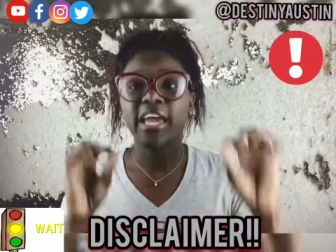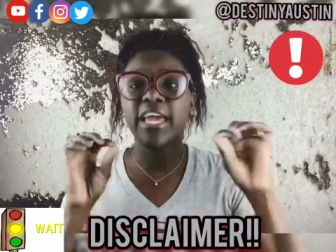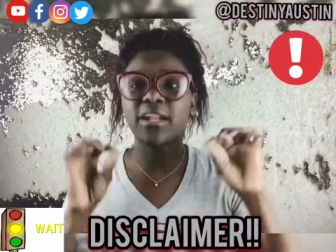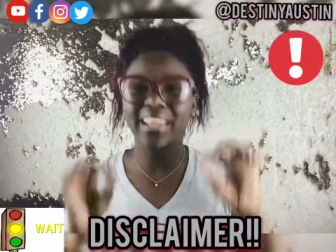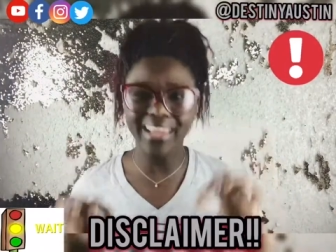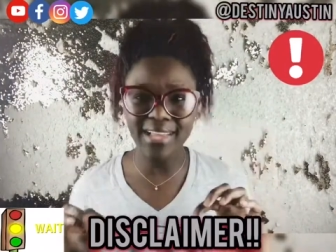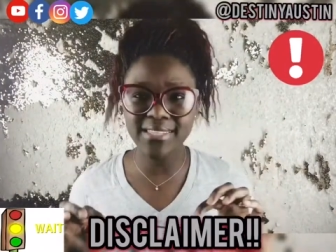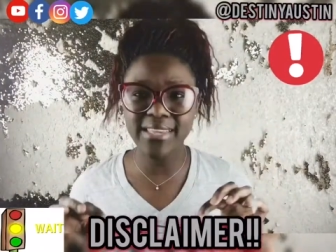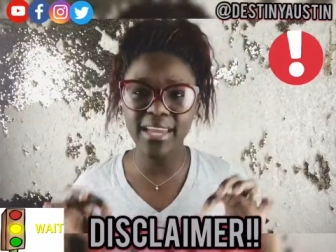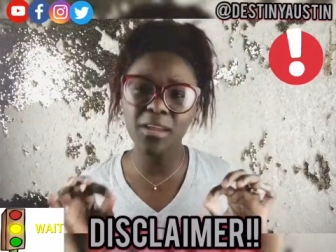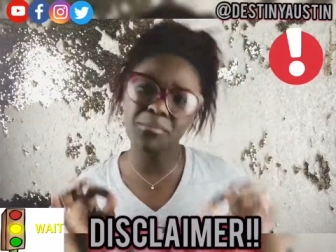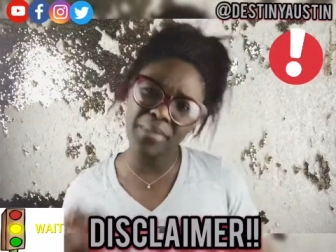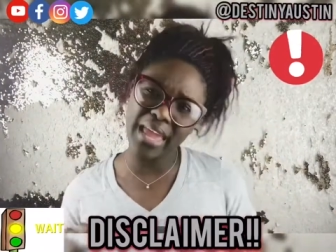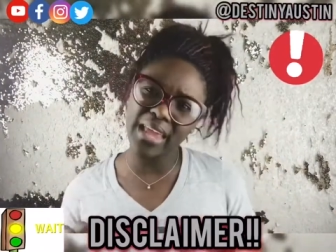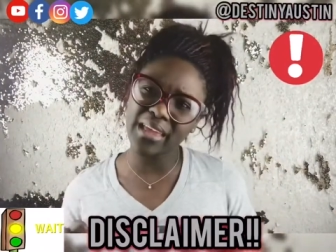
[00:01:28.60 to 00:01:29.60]
it is going
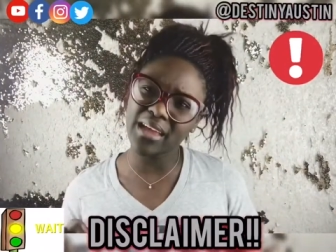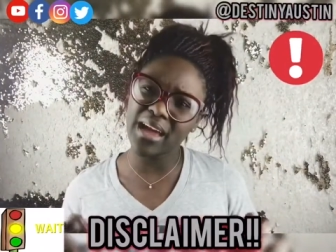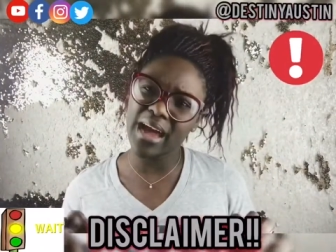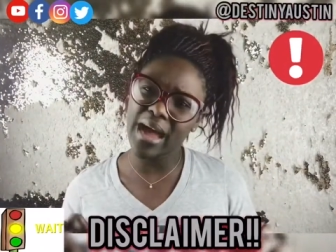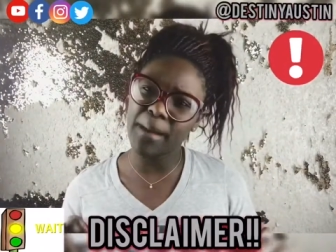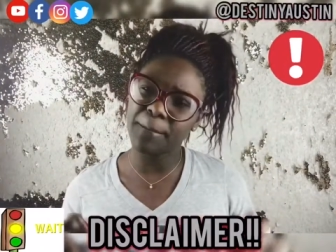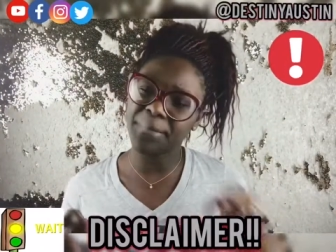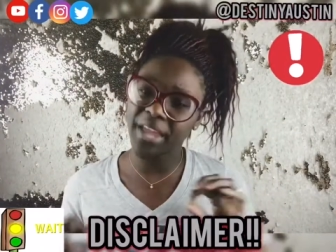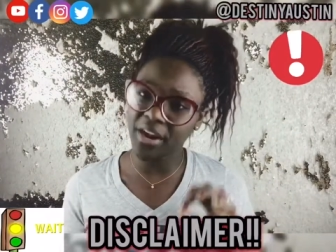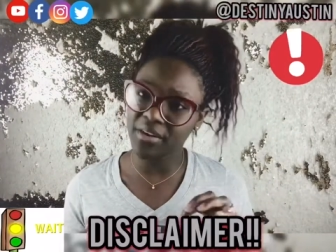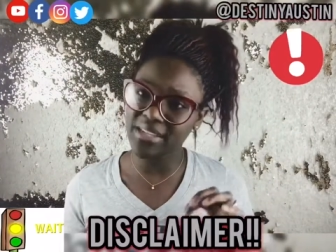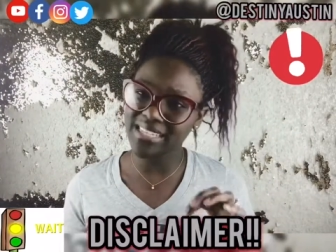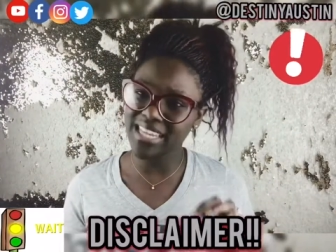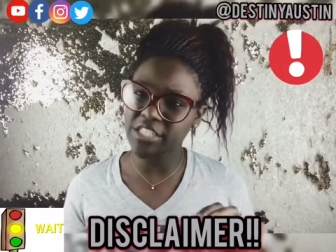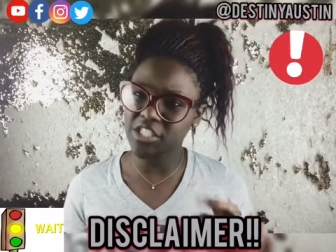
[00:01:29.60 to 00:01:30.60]
to make um,
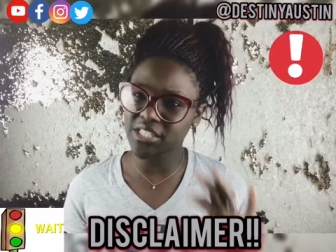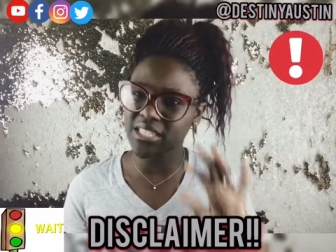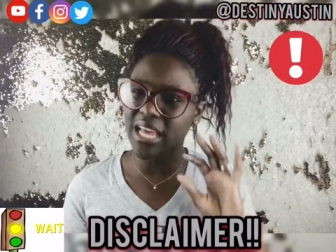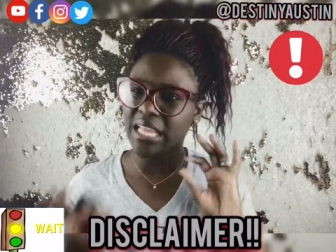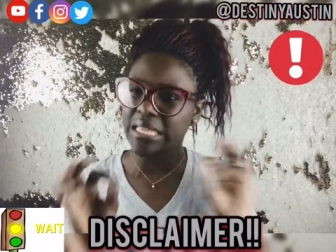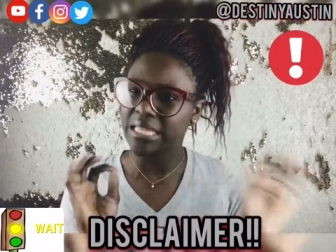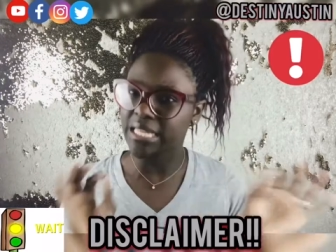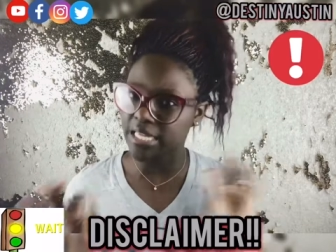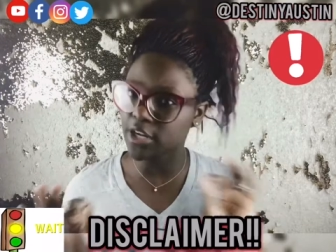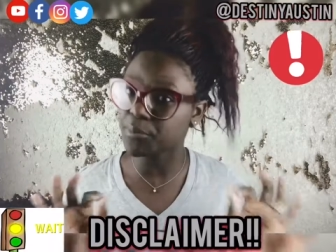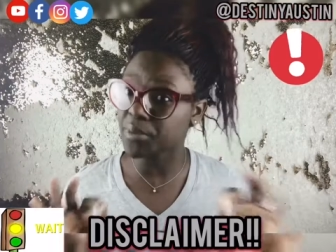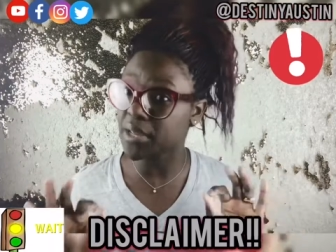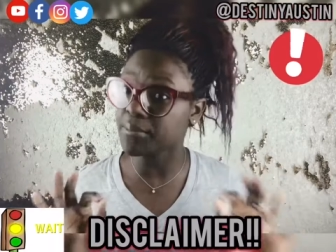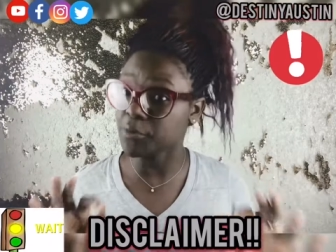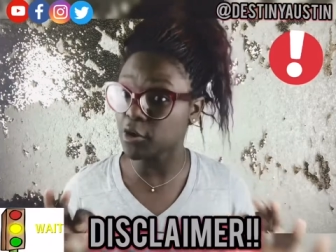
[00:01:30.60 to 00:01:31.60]
parenting just a little
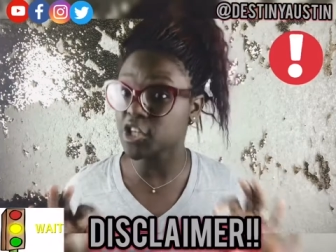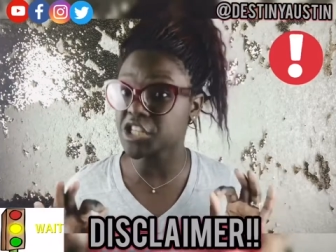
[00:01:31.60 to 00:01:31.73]
bit more